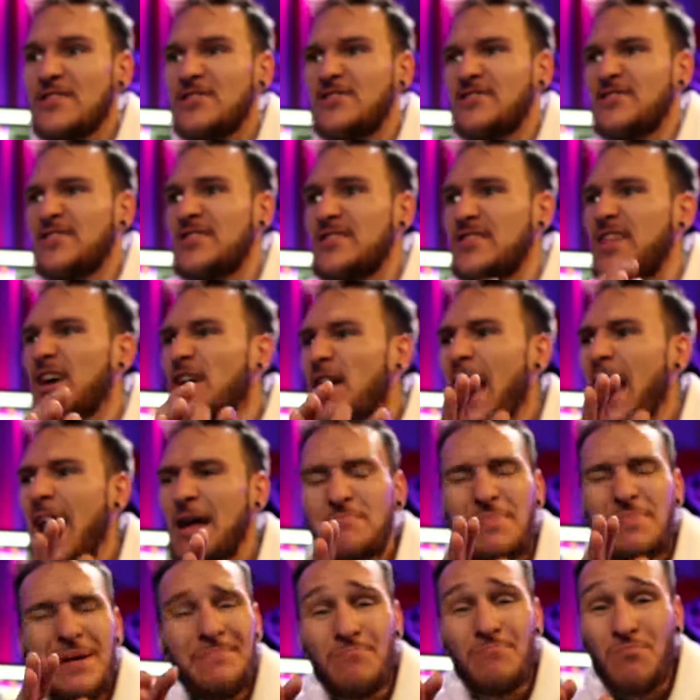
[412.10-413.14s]
there had
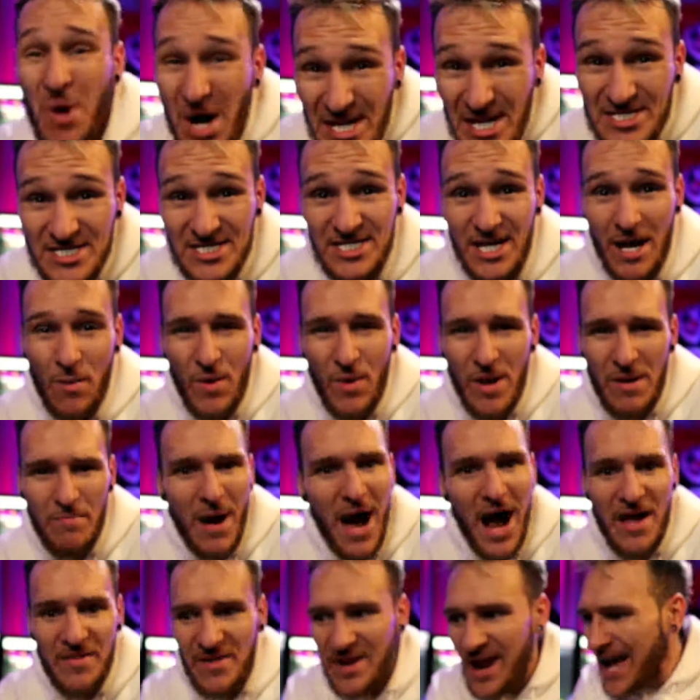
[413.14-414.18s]
been months that went by
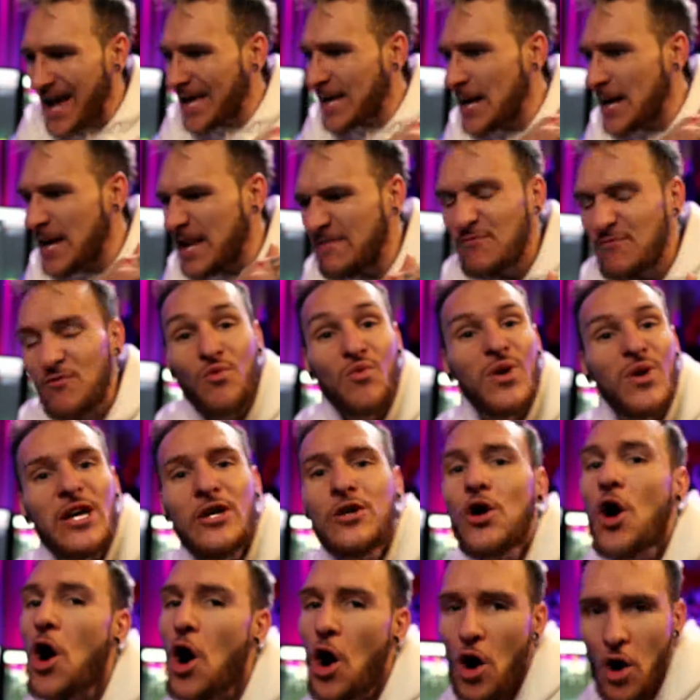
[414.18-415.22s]
that I can't even
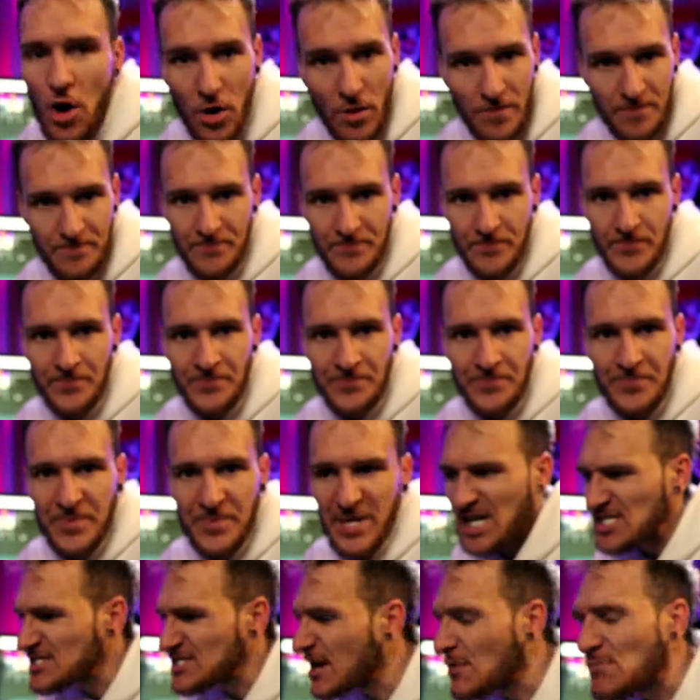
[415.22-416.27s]
recall.
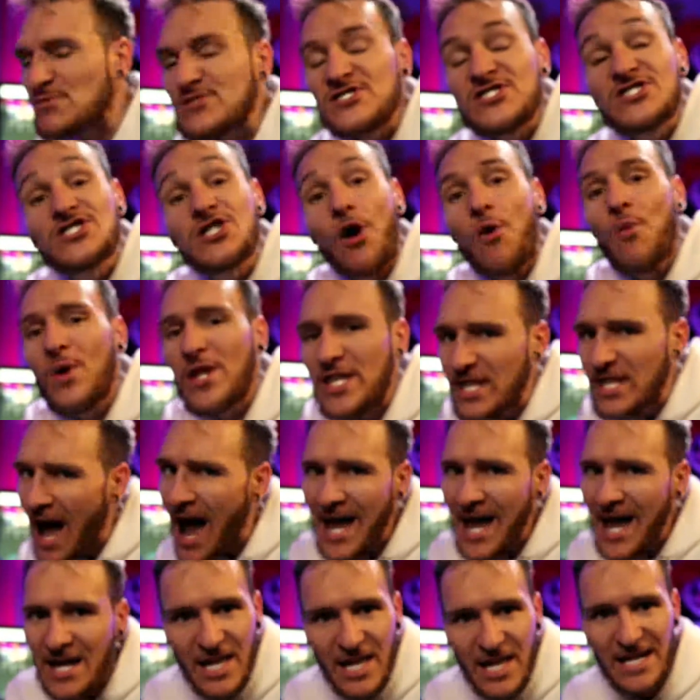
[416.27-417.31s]
Because I was so
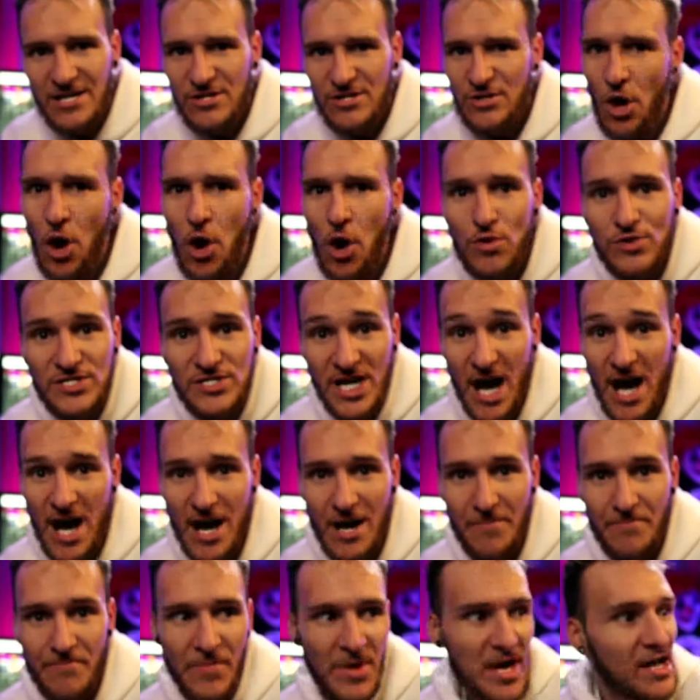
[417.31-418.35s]
annihilated the whole time.
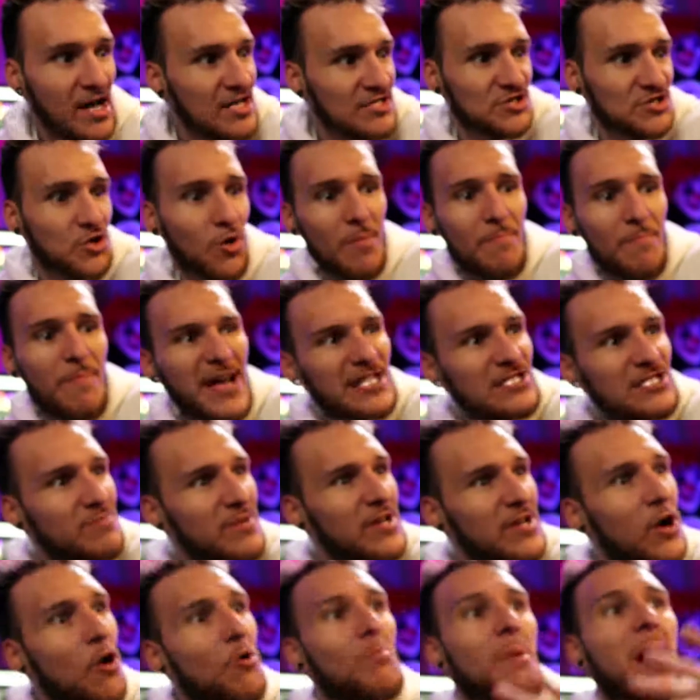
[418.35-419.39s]
So it makes me
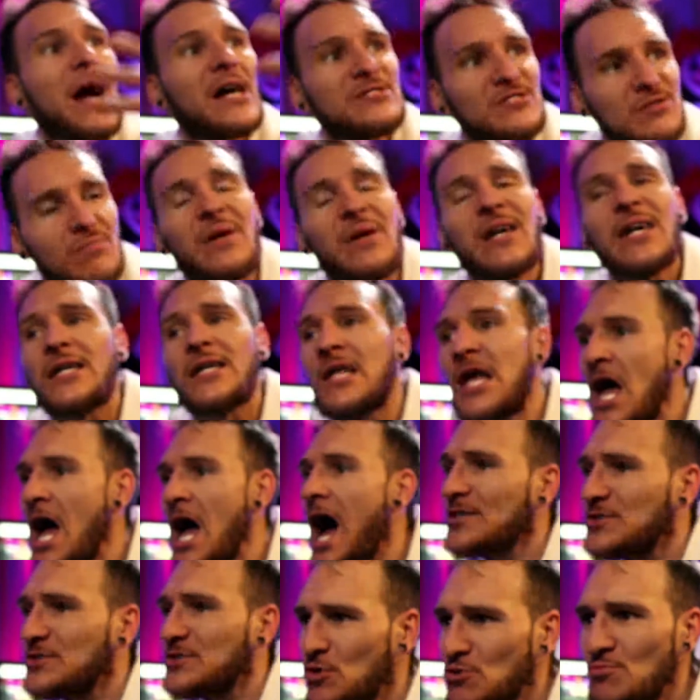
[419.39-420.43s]
go back to, man, I
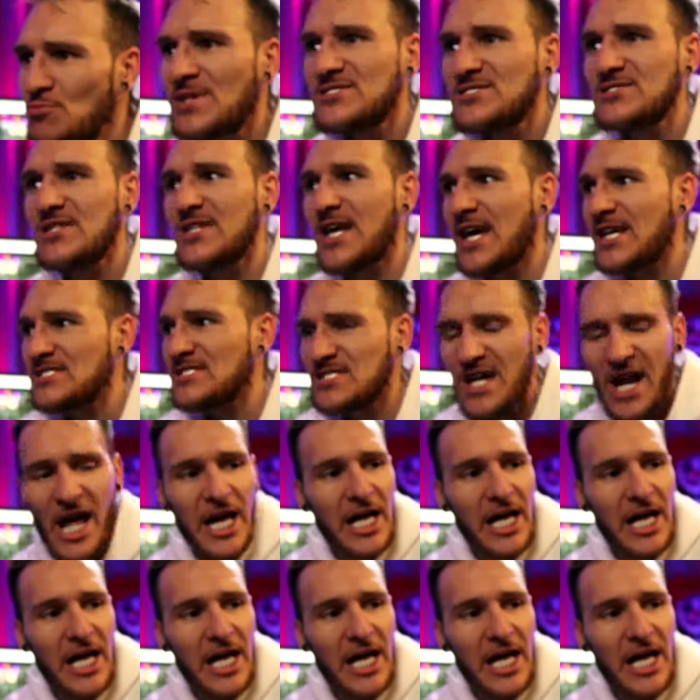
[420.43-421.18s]
do miss the days that I could